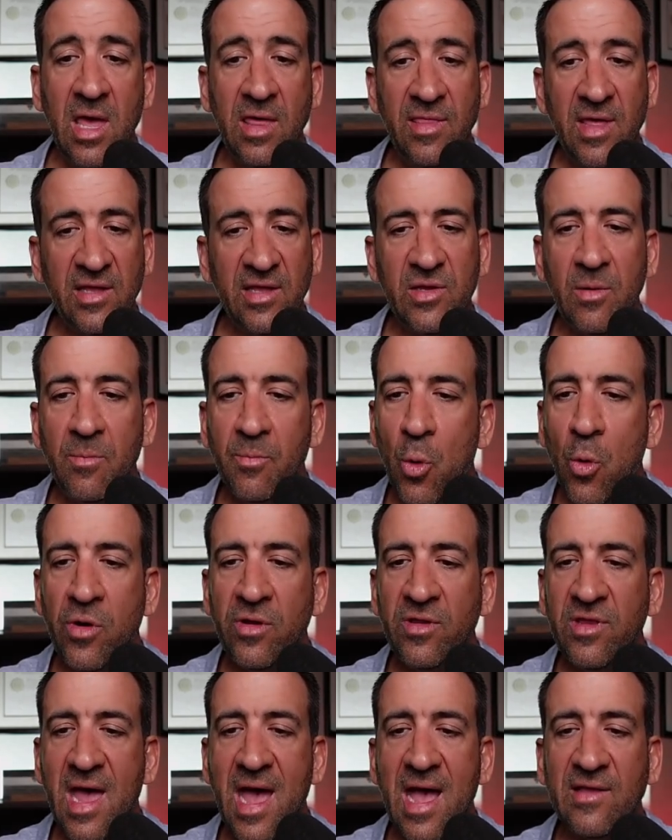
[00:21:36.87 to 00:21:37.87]
And that's
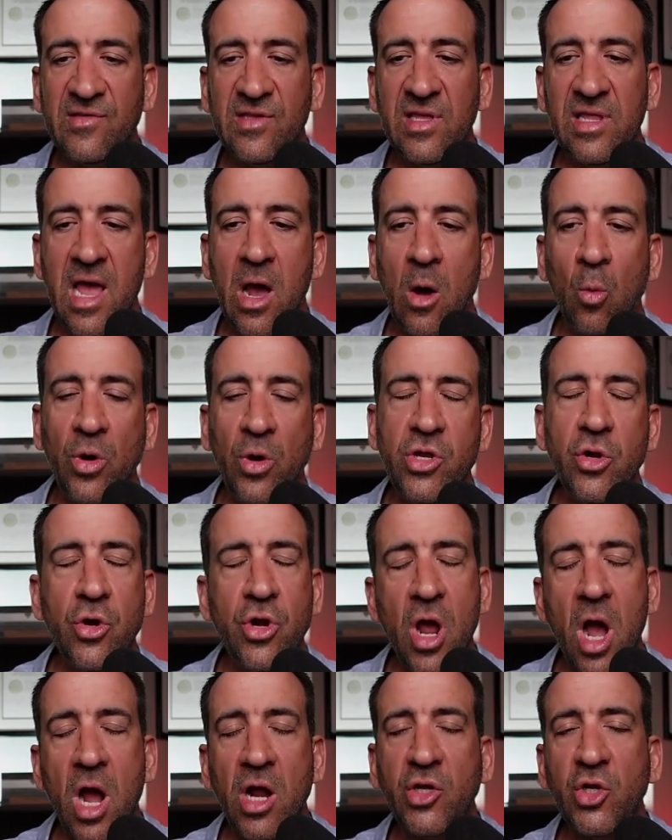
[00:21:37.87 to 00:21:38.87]
important to ask. Now, what your
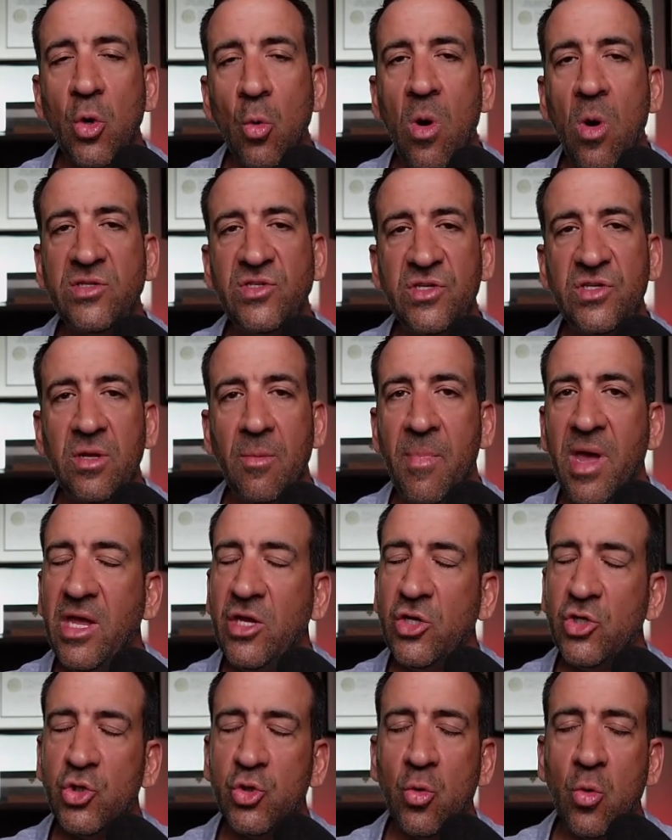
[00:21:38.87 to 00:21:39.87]
doctor wants to
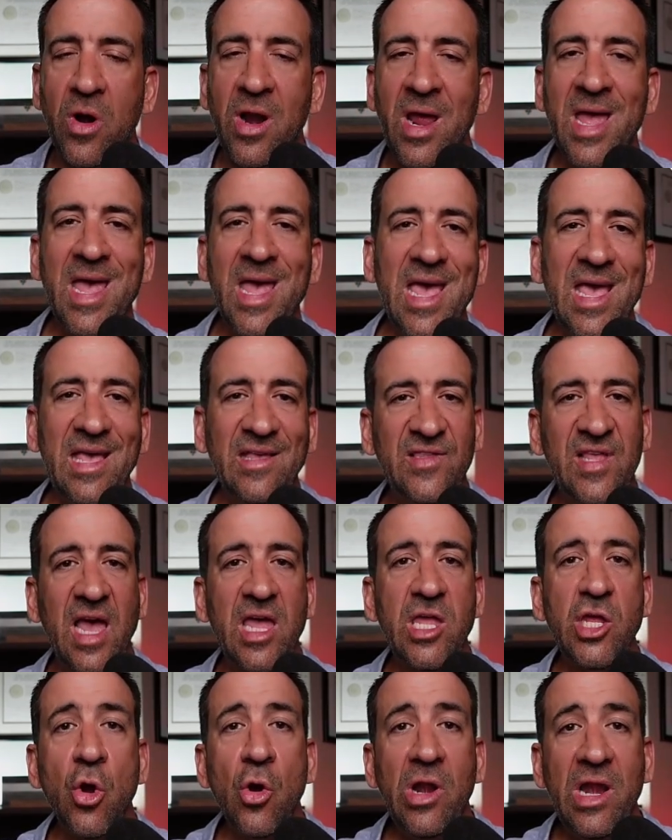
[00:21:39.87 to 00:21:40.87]
make sure is
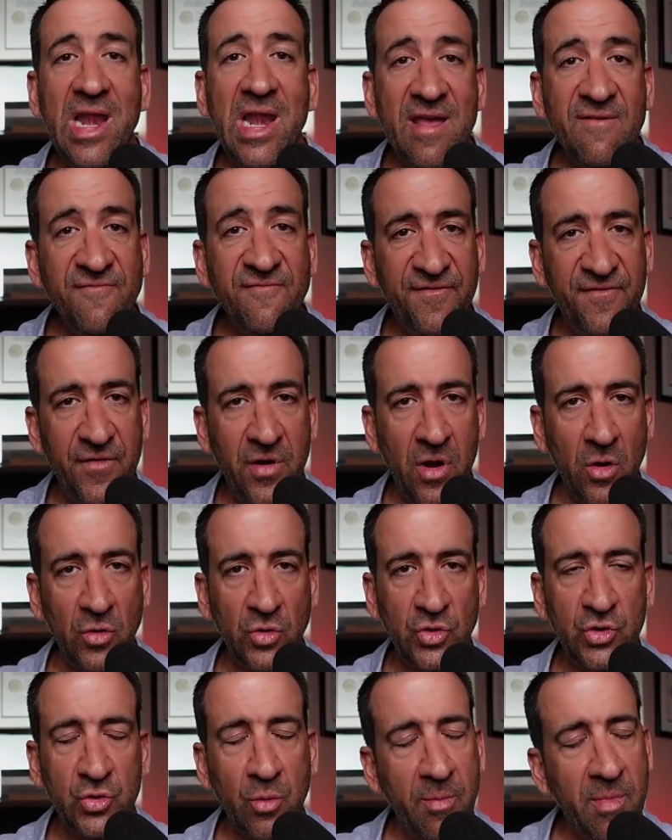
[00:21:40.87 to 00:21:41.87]
that your lymph
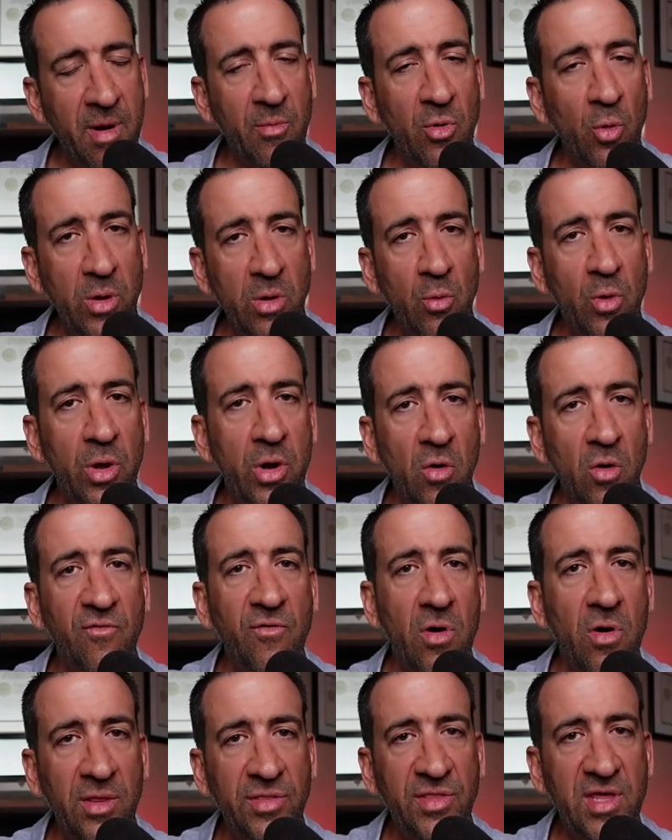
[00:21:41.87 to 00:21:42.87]
nodes, remember we went
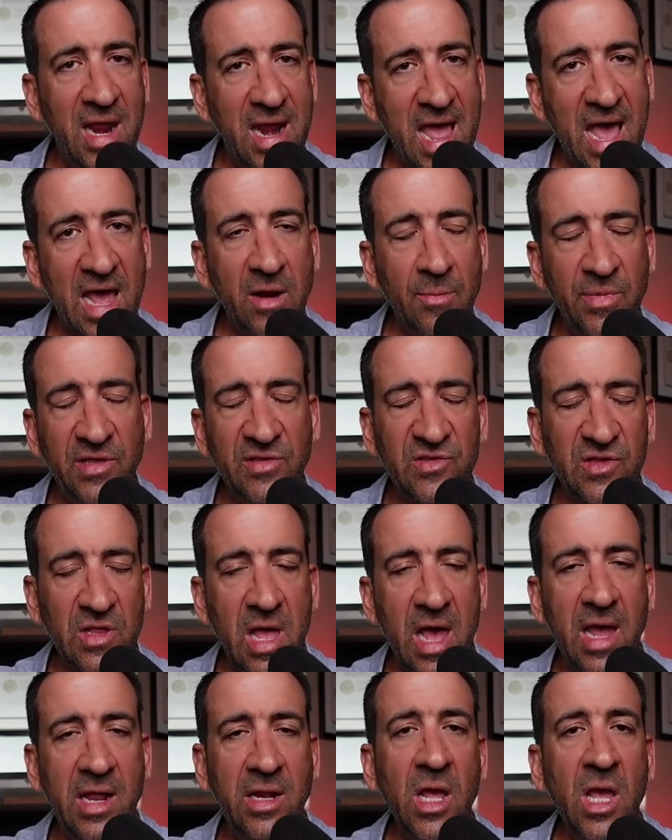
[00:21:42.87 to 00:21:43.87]
over on the anatomy
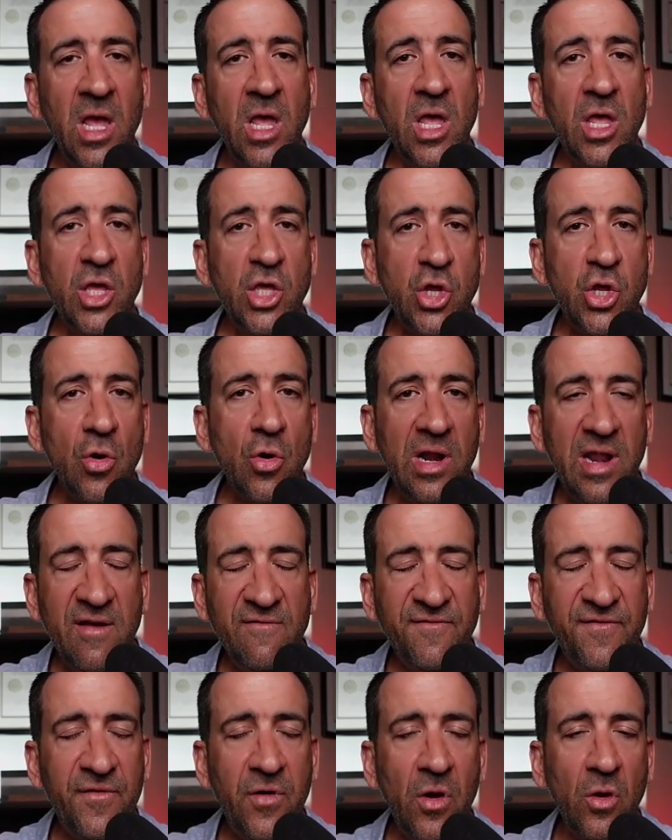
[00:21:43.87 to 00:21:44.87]
slide, your
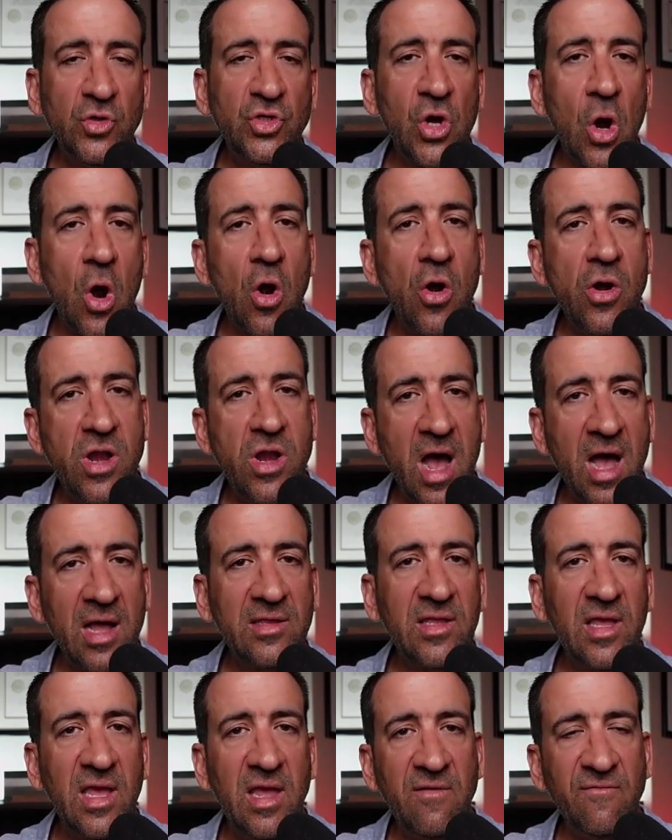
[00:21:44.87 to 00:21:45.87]
lymph nodes are
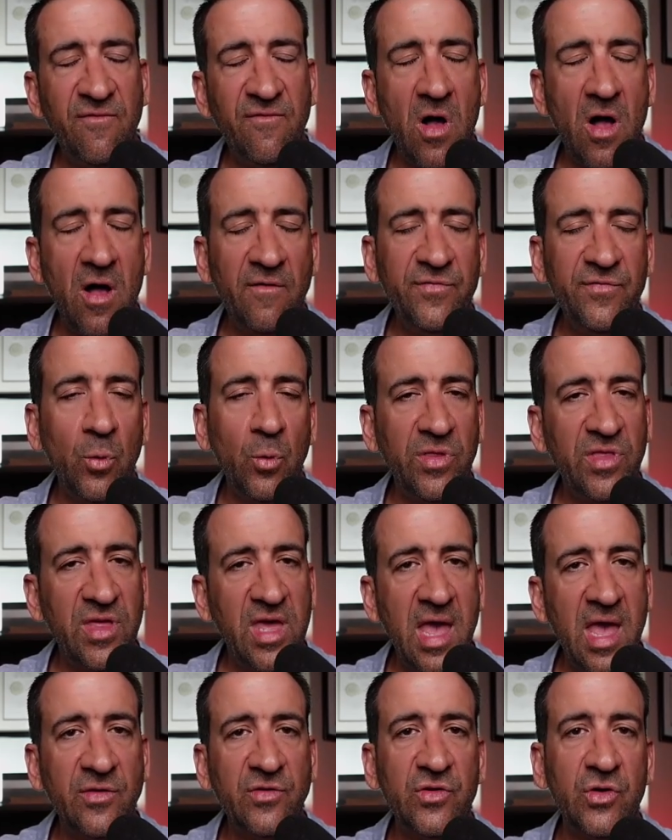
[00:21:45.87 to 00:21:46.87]
not involved with
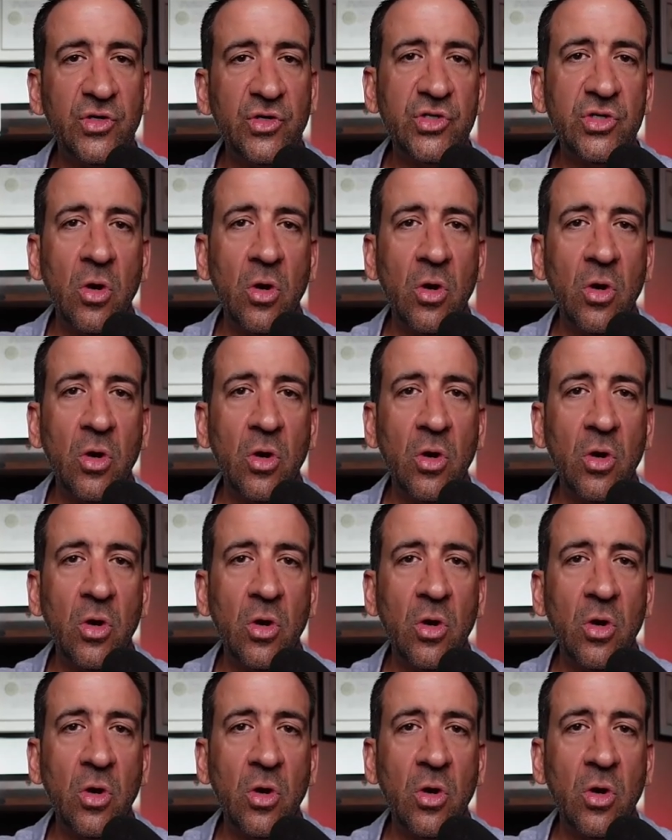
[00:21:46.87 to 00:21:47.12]
cancer.